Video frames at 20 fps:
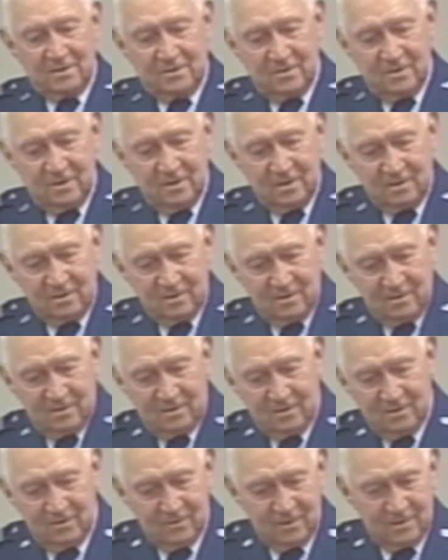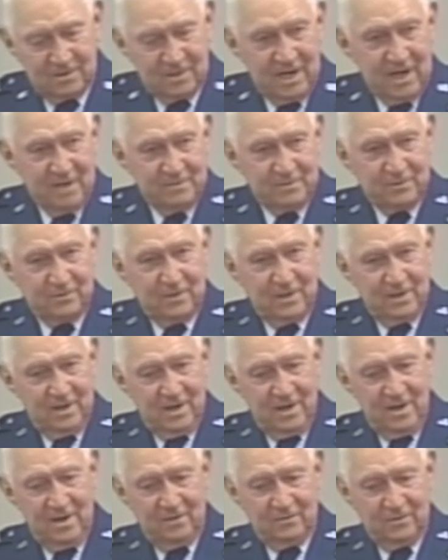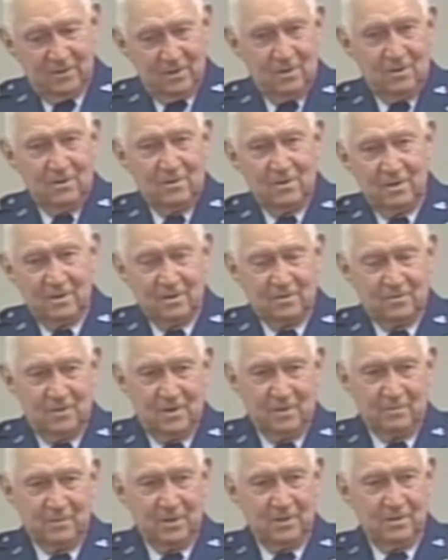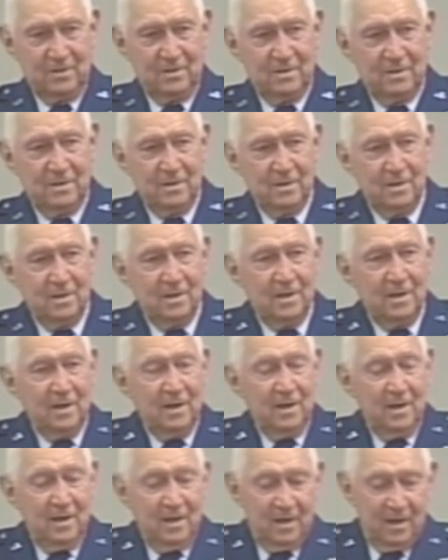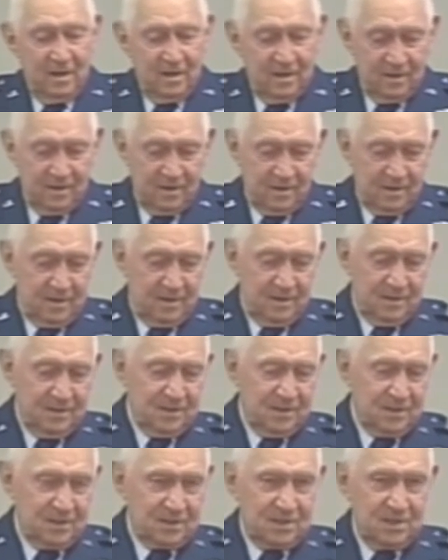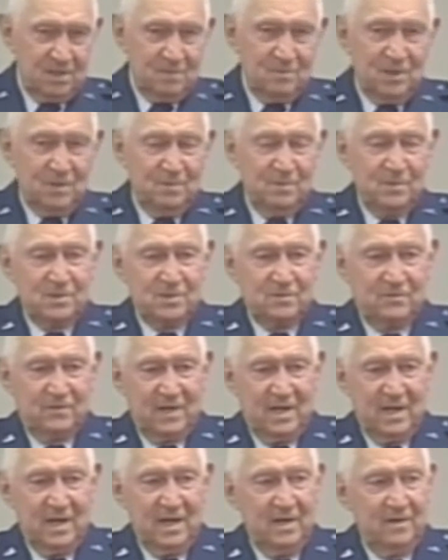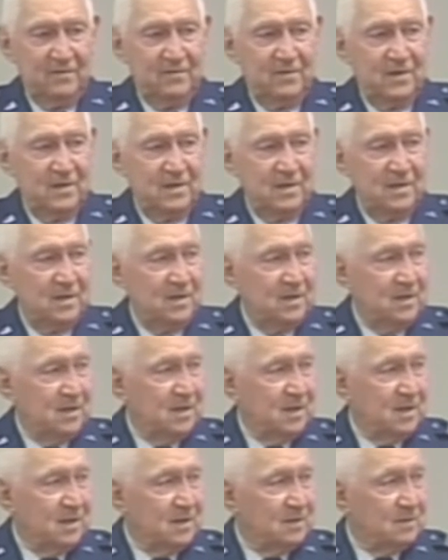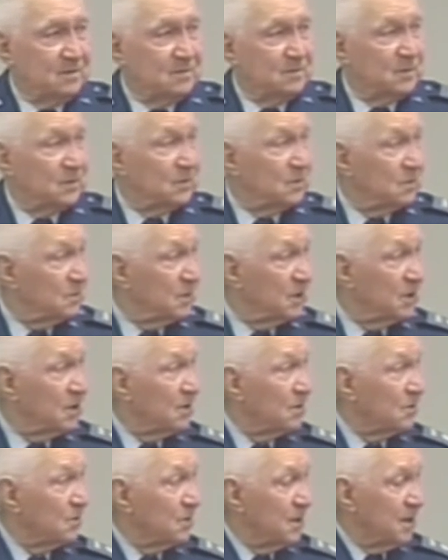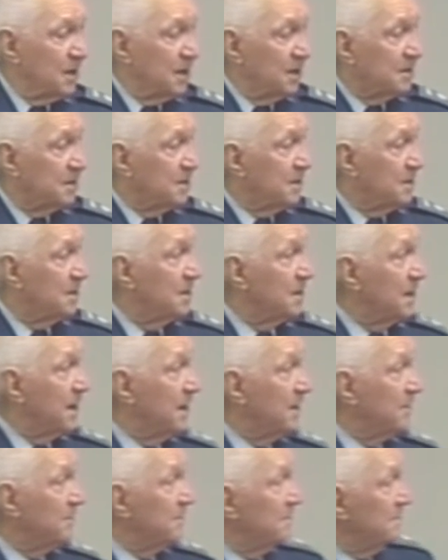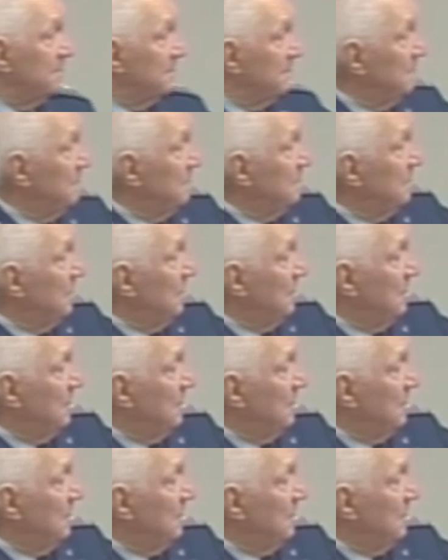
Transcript: truck load of Japs went down with all their equipment. And some of them survived uh, because where they'd cut out uh,